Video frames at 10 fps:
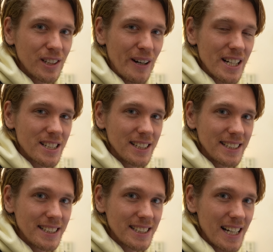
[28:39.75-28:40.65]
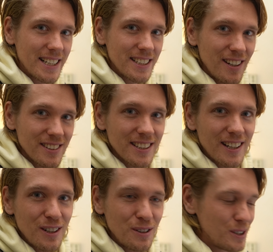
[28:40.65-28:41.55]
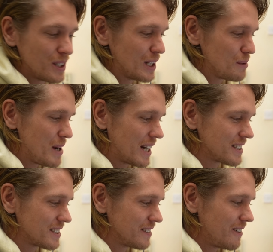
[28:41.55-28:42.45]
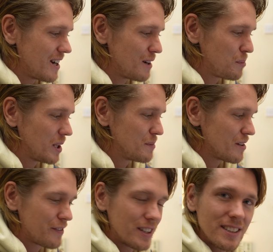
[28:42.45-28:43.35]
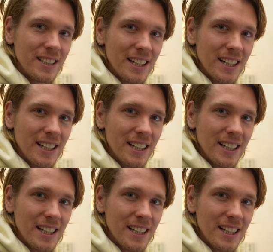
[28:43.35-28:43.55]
who actually decided not to go back to Plymouth and